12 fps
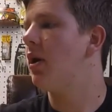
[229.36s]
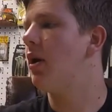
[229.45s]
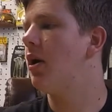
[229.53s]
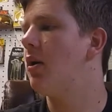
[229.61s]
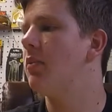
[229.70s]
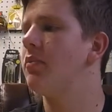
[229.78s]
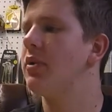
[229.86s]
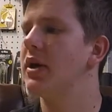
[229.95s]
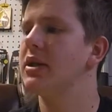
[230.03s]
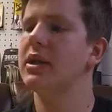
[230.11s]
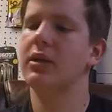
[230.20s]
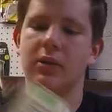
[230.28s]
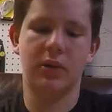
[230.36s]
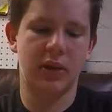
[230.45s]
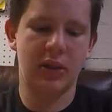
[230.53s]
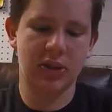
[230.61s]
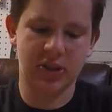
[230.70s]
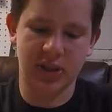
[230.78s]
know. And then
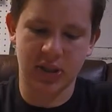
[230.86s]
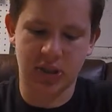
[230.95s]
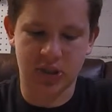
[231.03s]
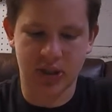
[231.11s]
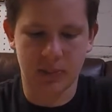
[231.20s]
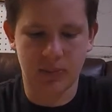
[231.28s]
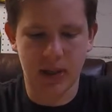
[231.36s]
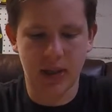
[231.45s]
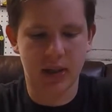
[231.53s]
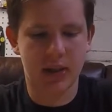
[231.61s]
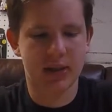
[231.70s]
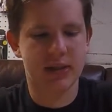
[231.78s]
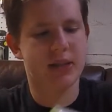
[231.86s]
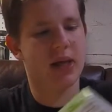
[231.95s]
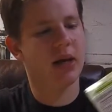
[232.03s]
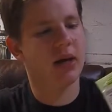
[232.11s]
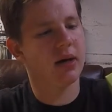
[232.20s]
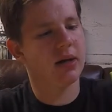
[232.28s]
here's an interesting bait. It's
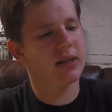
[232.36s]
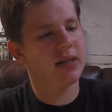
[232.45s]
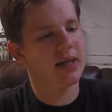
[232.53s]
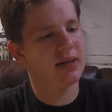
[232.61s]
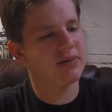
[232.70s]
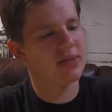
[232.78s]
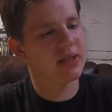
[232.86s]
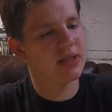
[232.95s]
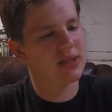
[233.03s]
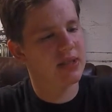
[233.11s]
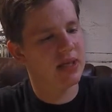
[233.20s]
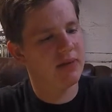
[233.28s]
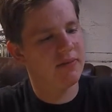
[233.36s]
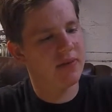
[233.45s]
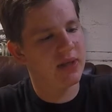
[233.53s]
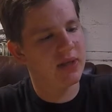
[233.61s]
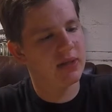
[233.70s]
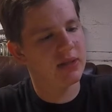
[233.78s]
a it dives 6 to 8
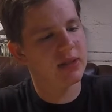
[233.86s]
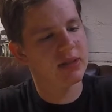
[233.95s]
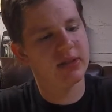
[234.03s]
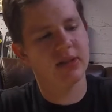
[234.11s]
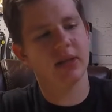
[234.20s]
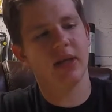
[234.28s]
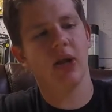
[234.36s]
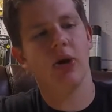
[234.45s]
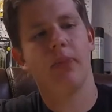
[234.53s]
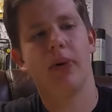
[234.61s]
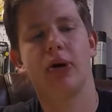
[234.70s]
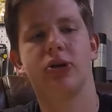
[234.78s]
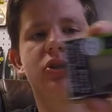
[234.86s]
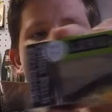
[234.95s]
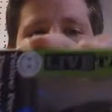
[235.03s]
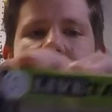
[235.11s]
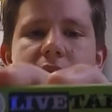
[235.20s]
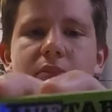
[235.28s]
feet. It's the yellow
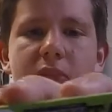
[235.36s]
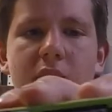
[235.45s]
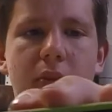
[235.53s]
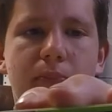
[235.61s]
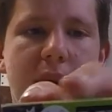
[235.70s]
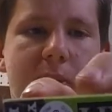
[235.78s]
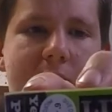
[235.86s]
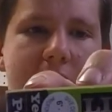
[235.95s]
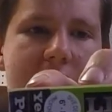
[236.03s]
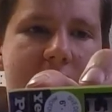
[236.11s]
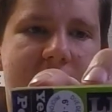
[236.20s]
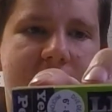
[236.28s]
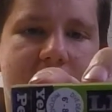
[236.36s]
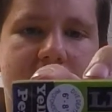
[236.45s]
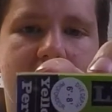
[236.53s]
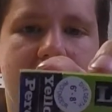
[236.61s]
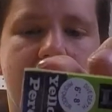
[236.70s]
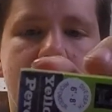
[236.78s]
perch made by Live
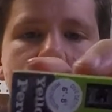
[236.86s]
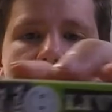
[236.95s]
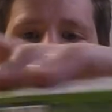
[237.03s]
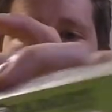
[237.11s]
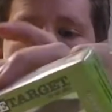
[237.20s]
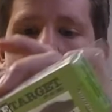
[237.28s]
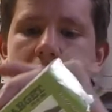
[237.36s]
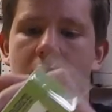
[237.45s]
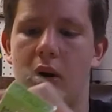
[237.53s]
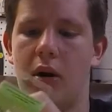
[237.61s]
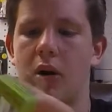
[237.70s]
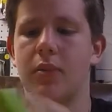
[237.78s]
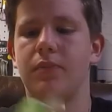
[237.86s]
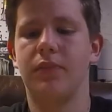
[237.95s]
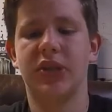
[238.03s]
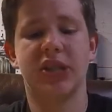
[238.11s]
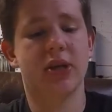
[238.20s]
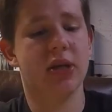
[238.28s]
Target.
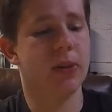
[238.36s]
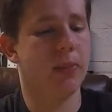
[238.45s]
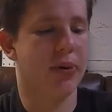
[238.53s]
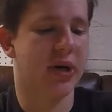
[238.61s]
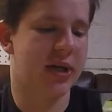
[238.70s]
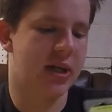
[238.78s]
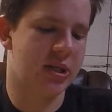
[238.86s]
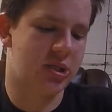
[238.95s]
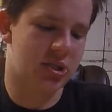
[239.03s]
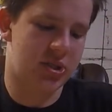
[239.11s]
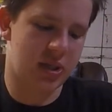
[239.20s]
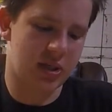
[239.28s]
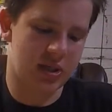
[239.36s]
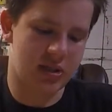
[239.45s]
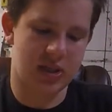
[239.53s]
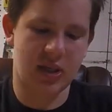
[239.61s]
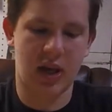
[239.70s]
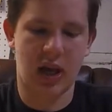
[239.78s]
It's gonna be pretty interesting to see